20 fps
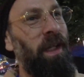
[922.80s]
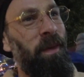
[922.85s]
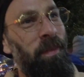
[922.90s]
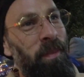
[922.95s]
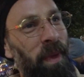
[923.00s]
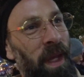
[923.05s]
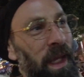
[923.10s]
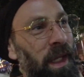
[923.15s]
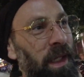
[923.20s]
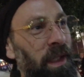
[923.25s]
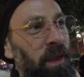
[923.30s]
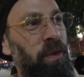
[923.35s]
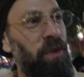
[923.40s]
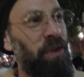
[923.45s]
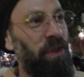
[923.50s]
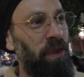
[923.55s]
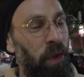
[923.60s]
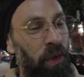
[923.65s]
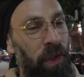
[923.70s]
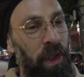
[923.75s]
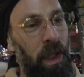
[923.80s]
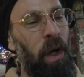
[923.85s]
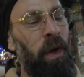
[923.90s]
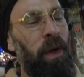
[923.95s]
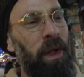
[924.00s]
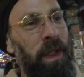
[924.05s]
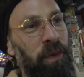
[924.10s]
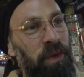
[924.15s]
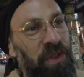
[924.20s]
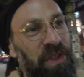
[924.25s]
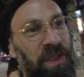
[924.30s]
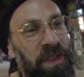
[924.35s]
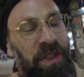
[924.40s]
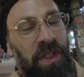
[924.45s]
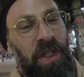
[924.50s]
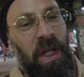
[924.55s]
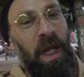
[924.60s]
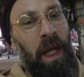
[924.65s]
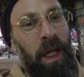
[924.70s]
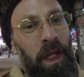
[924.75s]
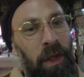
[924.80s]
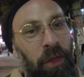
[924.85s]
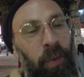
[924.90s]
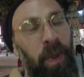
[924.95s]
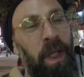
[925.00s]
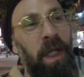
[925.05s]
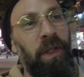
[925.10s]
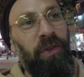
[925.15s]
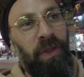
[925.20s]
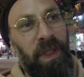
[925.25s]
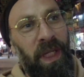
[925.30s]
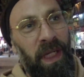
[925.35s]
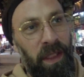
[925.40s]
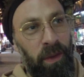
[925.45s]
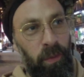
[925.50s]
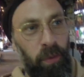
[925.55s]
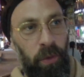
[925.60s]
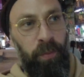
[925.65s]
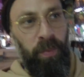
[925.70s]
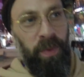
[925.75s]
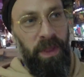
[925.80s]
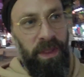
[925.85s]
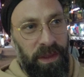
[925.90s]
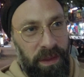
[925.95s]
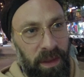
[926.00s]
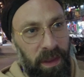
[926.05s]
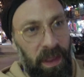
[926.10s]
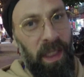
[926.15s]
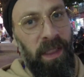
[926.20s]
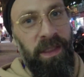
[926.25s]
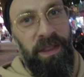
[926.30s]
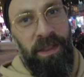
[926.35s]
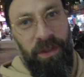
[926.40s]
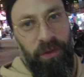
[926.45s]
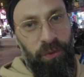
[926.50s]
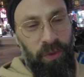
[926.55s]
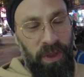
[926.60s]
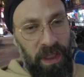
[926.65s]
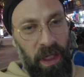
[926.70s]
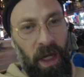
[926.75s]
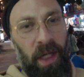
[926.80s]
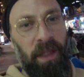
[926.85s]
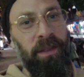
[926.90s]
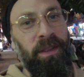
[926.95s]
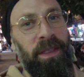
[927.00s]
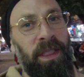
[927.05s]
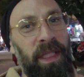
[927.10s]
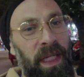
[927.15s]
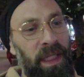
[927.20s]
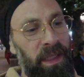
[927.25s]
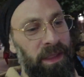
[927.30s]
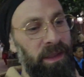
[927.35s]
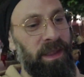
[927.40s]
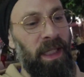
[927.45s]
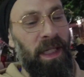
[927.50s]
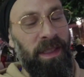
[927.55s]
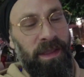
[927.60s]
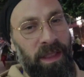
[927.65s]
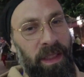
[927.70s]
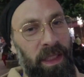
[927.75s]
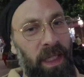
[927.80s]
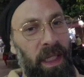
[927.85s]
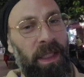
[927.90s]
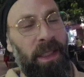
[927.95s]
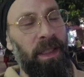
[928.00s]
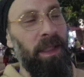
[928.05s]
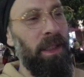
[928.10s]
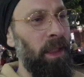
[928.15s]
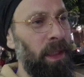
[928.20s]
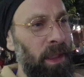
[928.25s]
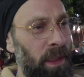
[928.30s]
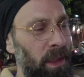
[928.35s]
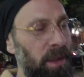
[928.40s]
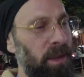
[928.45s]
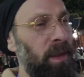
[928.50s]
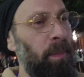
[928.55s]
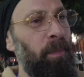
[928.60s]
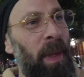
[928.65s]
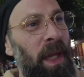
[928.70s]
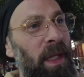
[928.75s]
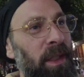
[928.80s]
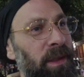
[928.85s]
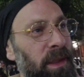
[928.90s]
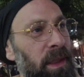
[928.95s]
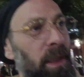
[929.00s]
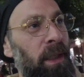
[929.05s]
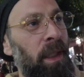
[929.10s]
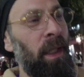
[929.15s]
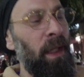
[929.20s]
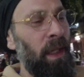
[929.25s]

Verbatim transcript: Man, it was so good. Oh, and it was just uh, three hundred eighty rupees, so that's three dollars and eighty cents Canadian. It's amazing.